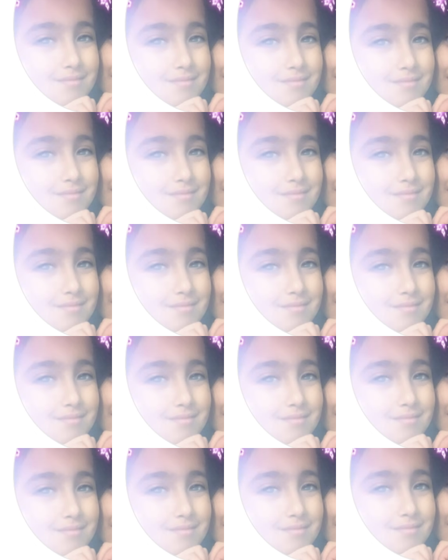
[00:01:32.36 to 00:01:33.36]

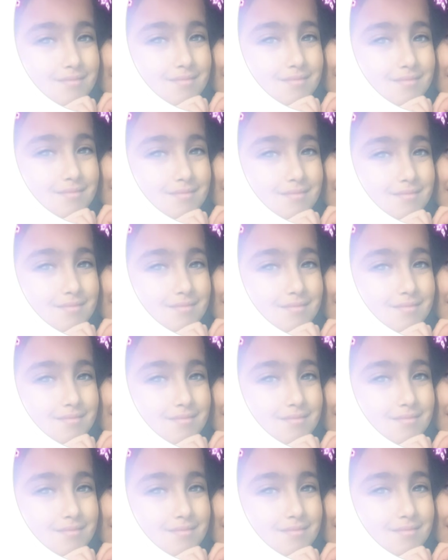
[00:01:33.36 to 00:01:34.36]

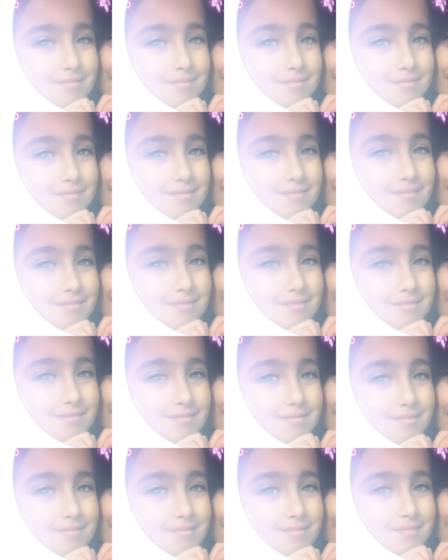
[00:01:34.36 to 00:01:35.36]

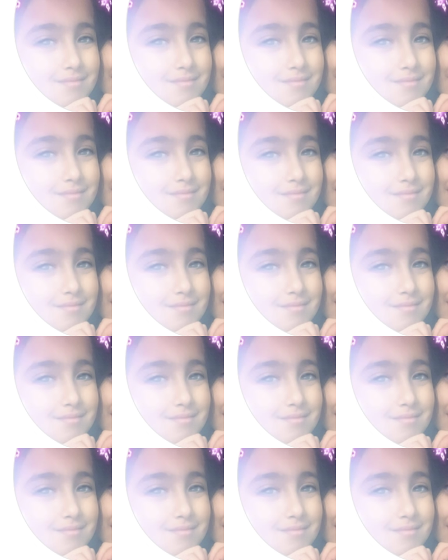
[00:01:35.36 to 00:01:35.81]
The person shown says nothing.